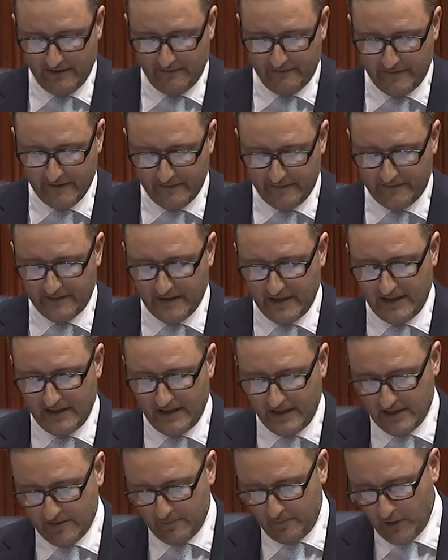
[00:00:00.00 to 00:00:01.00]
fifteen
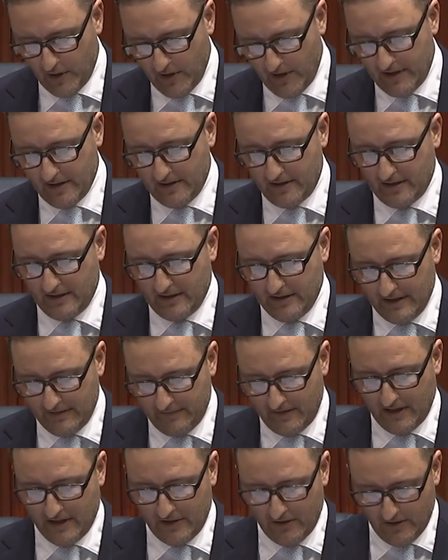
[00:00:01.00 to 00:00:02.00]
independent
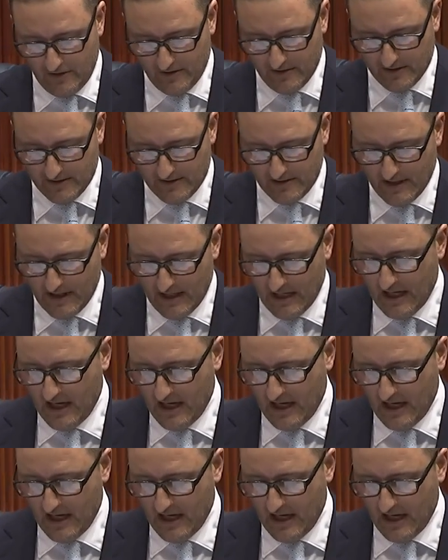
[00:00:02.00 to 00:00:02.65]
living units,